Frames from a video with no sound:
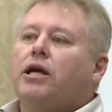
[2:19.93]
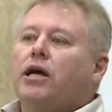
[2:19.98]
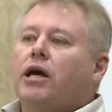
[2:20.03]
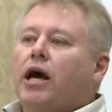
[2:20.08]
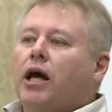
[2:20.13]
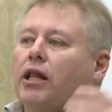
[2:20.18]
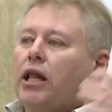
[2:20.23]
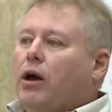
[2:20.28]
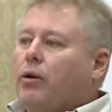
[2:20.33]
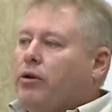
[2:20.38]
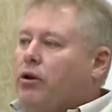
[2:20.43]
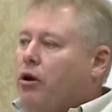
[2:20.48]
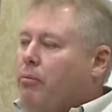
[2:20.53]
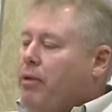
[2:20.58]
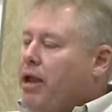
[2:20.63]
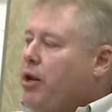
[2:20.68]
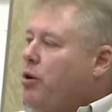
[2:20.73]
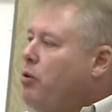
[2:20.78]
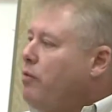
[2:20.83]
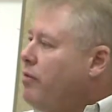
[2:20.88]
allowing your
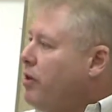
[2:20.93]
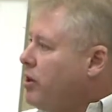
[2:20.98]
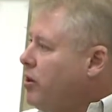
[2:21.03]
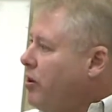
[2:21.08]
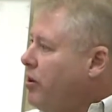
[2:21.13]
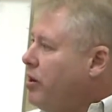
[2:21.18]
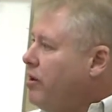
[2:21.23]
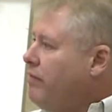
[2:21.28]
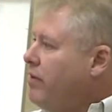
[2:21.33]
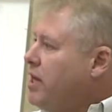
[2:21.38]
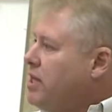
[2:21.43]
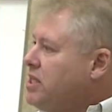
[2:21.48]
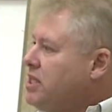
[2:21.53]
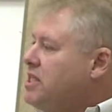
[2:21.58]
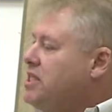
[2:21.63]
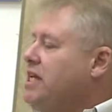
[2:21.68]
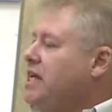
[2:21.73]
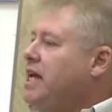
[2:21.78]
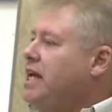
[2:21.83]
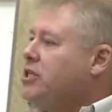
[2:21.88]
main overcurrent device to
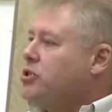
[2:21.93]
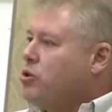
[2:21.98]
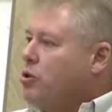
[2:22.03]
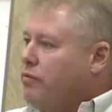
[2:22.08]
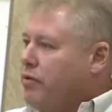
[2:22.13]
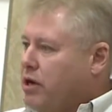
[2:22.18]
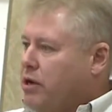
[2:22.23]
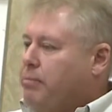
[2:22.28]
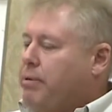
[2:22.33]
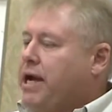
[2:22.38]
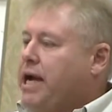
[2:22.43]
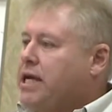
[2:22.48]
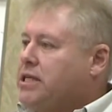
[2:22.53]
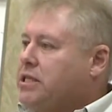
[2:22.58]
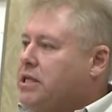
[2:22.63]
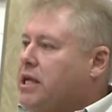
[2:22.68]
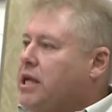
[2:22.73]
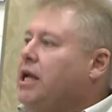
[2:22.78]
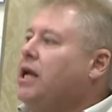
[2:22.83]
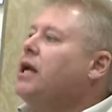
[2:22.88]
see its
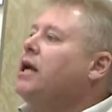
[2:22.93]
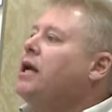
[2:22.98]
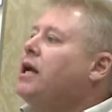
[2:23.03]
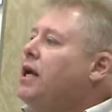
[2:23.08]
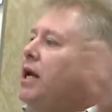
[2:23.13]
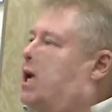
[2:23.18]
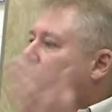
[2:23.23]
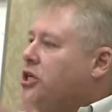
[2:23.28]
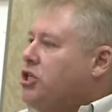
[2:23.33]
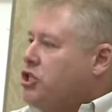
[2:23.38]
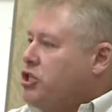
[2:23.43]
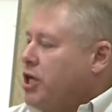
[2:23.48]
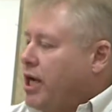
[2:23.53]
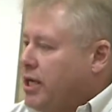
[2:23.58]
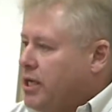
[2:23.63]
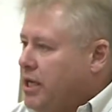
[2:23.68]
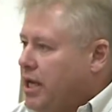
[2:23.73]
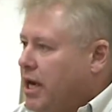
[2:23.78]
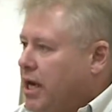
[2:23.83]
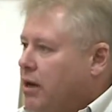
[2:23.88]
overcapacity and shut
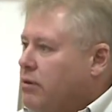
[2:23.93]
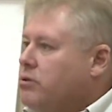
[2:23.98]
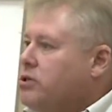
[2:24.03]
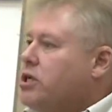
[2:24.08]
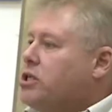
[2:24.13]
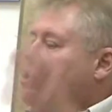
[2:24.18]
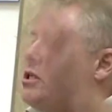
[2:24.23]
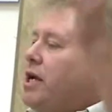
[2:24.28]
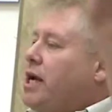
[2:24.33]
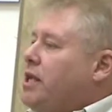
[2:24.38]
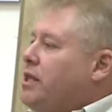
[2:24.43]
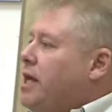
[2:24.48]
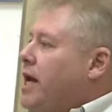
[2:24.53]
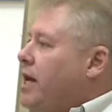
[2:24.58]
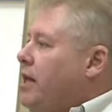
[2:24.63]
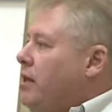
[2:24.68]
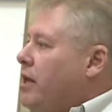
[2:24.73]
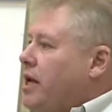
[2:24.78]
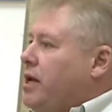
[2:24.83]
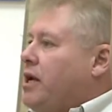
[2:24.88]
down, just like that
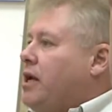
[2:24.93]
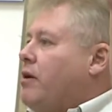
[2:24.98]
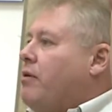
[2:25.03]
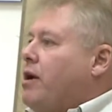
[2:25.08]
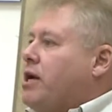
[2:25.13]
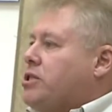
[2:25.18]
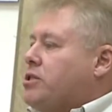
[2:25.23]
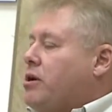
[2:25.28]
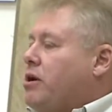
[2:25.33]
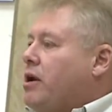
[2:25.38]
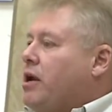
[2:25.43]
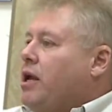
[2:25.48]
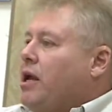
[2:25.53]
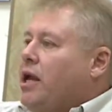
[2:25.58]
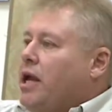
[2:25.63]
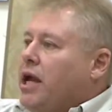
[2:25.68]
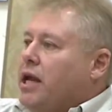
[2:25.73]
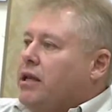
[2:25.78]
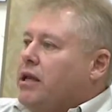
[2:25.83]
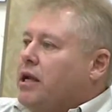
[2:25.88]
lightning arrestor
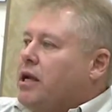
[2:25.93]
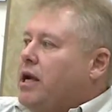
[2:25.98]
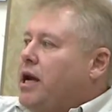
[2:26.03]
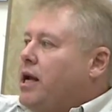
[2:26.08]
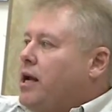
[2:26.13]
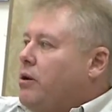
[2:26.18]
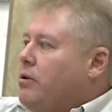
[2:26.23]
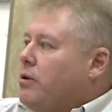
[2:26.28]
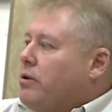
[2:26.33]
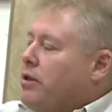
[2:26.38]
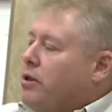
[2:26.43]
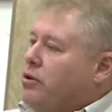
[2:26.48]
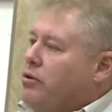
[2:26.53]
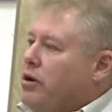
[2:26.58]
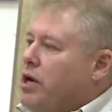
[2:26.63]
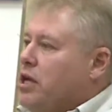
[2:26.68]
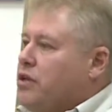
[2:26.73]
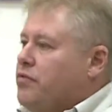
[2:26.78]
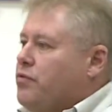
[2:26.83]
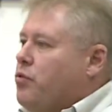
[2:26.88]
and the cutout on the
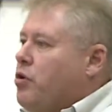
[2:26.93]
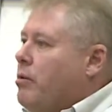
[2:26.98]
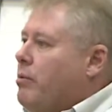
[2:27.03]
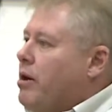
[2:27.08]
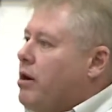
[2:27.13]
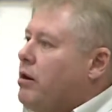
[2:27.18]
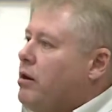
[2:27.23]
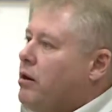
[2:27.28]
transformer.